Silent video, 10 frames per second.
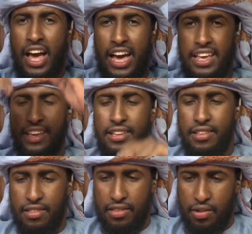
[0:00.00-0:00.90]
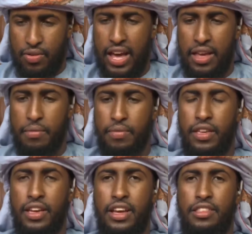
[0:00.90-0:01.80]
high, okay,
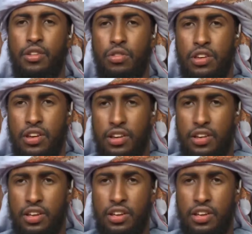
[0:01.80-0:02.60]
until the